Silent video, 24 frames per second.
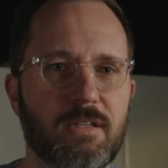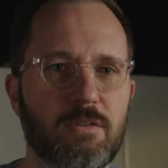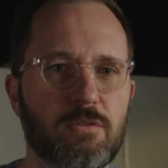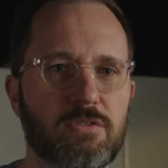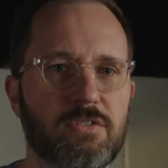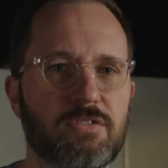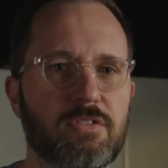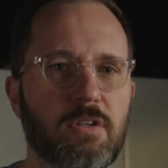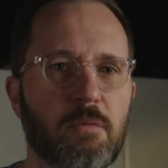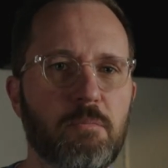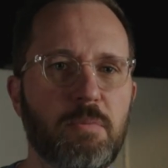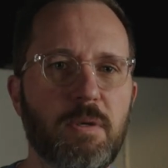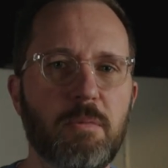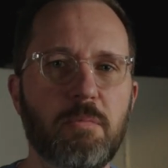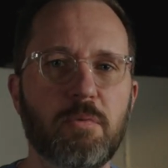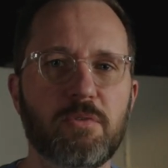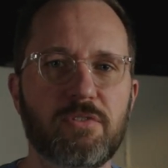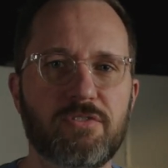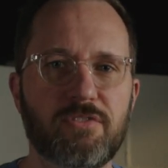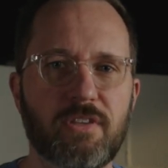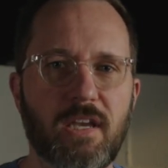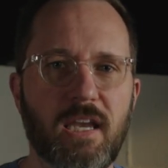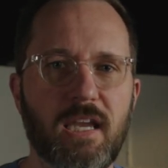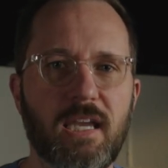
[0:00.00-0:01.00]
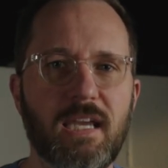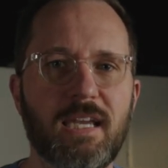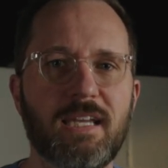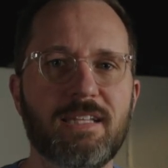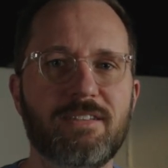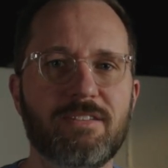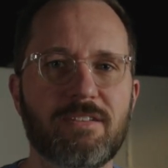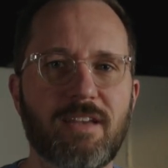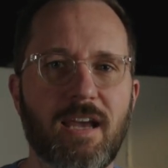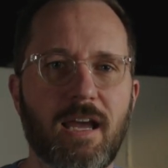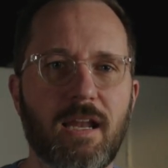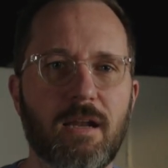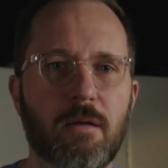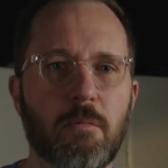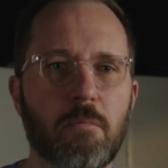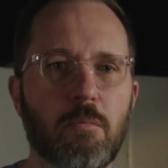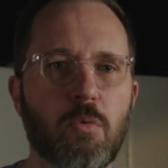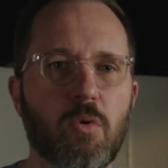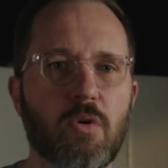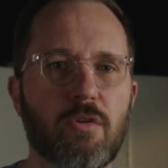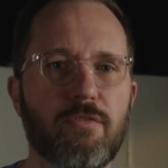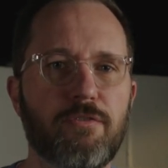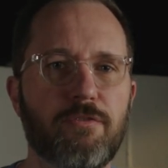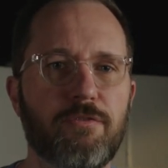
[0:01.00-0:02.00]
some people say it's got a
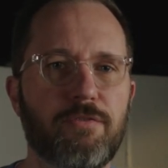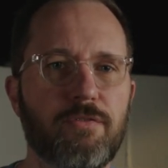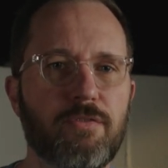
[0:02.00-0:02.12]
more,